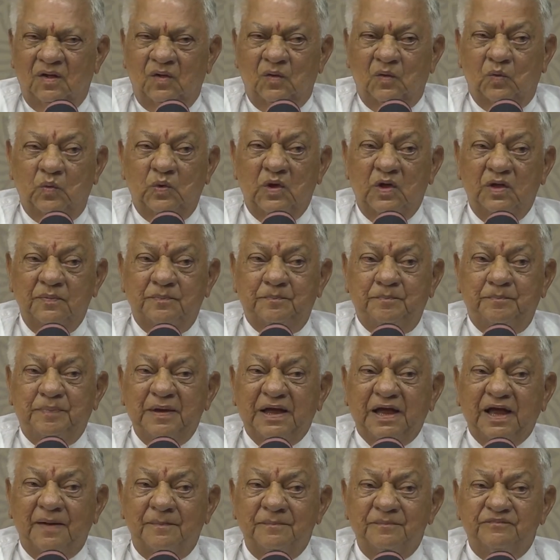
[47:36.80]
We
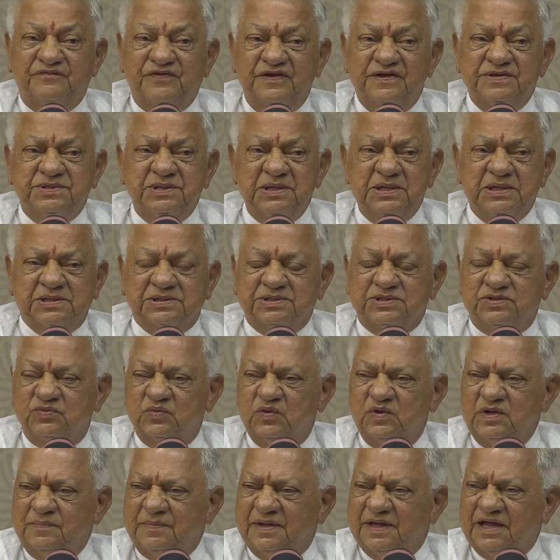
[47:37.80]
become physics,
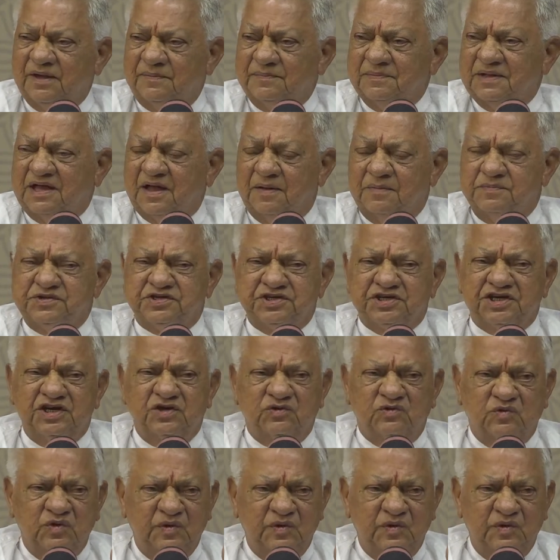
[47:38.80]
we become chemistry,